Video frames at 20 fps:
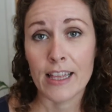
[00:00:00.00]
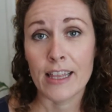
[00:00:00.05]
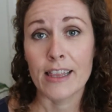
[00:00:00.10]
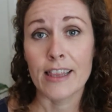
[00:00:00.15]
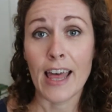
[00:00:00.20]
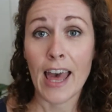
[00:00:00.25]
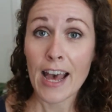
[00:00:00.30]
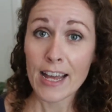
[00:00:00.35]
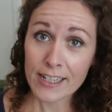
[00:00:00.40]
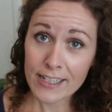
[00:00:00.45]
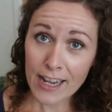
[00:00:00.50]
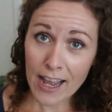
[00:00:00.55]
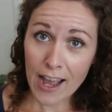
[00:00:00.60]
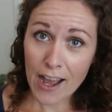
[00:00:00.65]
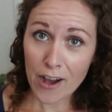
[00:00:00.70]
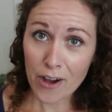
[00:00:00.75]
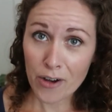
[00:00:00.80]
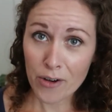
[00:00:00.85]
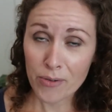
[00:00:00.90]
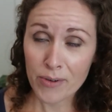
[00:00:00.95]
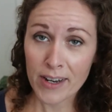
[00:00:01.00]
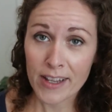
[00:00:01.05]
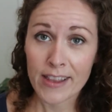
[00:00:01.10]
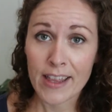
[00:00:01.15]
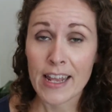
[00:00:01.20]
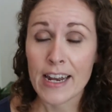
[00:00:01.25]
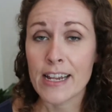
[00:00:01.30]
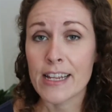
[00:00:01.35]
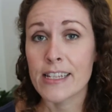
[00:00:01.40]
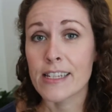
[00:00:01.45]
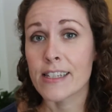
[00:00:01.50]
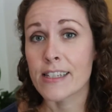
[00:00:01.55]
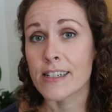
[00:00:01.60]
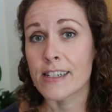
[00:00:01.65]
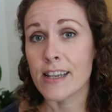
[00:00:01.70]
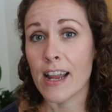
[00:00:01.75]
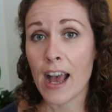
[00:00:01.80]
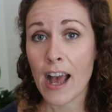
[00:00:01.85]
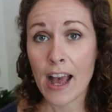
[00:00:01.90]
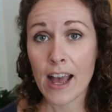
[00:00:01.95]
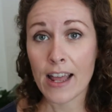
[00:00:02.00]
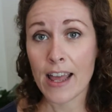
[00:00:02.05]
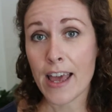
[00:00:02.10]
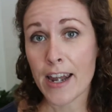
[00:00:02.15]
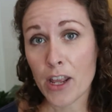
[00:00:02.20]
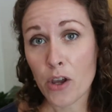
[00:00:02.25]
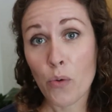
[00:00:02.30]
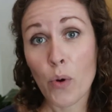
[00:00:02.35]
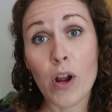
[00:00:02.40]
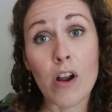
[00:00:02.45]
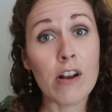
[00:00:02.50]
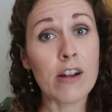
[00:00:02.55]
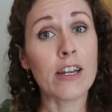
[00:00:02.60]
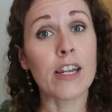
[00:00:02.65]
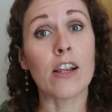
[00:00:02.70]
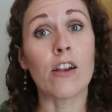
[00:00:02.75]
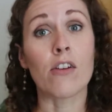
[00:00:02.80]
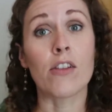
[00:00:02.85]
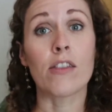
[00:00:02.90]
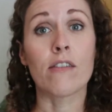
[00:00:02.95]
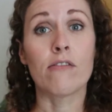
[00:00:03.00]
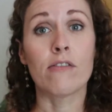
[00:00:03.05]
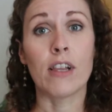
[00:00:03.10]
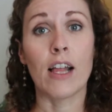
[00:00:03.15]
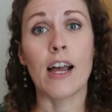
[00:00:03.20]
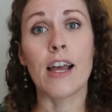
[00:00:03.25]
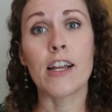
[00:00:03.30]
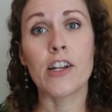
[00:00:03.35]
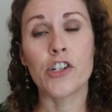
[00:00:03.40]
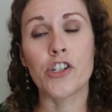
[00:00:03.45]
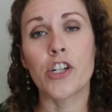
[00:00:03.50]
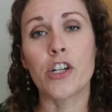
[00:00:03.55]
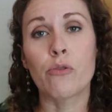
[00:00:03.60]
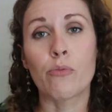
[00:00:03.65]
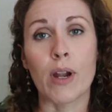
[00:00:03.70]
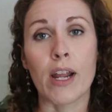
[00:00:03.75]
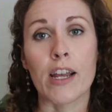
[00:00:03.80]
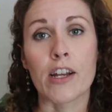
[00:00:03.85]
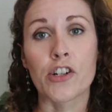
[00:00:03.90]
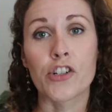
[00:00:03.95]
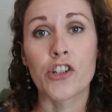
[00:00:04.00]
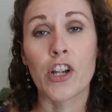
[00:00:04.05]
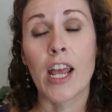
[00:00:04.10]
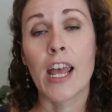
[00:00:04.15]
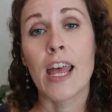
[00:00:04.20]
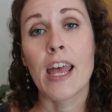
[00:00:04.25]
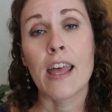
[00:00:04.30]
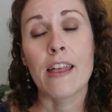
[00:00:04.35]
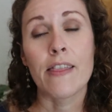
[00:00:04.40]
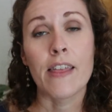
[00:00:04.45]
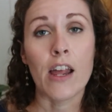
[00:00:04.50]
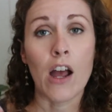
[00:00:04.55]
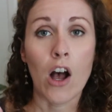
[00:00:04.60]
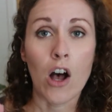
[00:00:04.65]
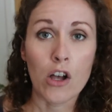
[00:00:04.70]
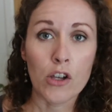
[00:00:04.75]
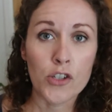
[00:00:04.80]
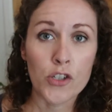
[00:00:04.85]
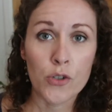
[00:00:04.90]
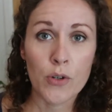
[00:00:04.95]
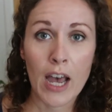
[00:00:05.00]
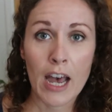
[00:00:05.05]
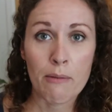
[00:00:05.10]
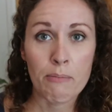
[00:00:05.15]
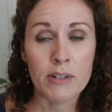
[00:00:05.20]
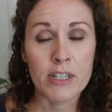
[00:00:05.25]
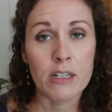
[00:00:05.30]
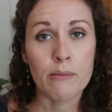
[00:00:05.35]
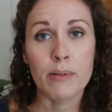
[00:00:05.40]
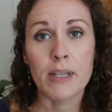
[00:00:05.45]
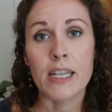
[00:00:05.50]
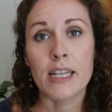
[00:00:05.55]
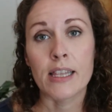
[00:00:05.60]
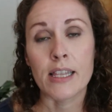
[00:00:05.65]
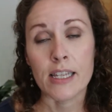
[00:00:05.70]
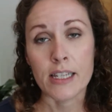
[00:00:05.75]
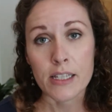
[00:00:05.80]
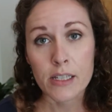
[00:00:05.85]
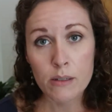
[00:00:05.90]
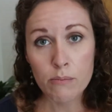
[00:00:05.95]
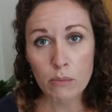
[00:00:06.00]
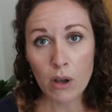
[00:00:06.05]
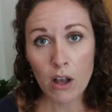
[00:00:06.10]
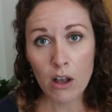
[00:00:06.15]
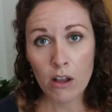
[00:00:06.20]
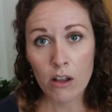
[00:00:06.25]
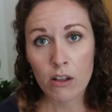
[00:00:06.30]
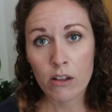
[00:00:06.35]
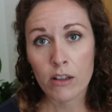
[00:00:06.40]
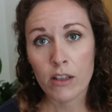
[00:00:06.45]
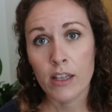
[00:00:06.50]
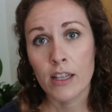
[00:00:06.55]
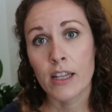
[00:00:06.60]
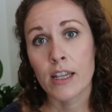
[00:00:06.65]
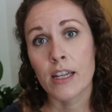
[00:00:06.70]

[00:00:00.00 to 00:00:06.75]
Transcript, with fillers: That town that is not anywhere near the Flying G Ranch, that also happened to be the small